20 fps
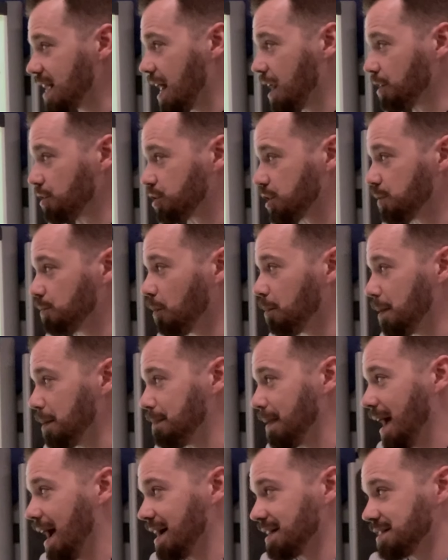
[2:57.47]
energy will be
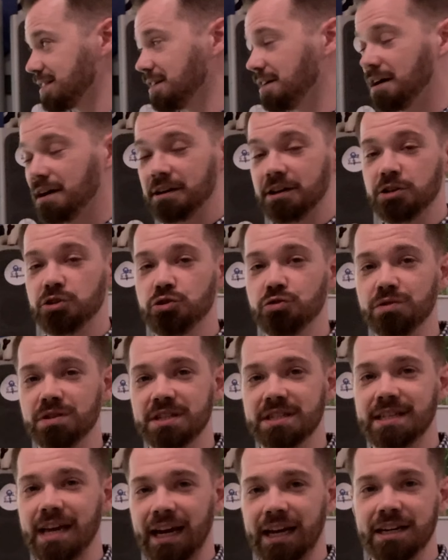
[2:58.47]
passed on to the
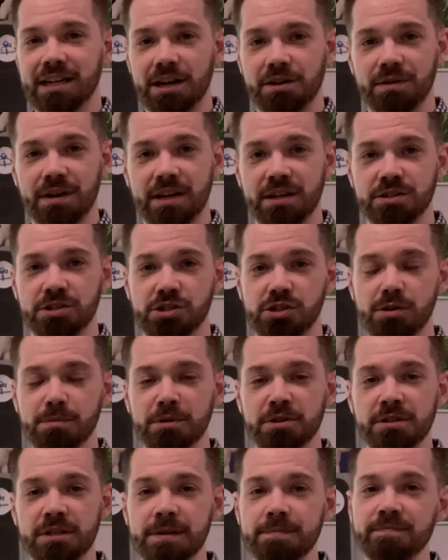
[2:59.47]
secondary
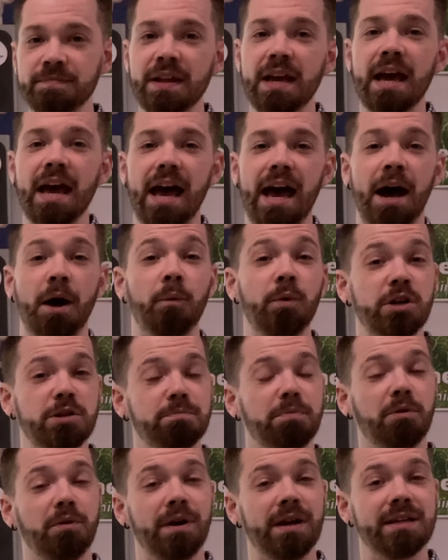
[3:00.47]
consumers, at which
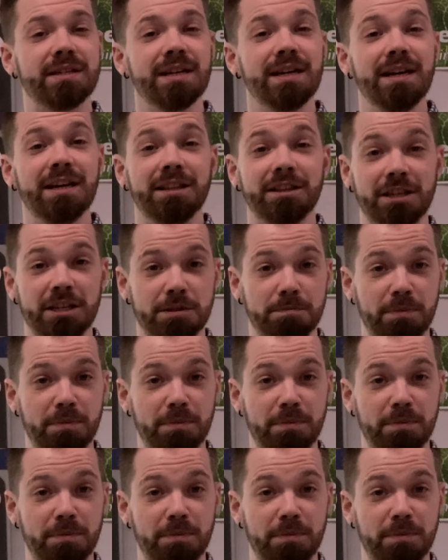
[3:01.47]
point this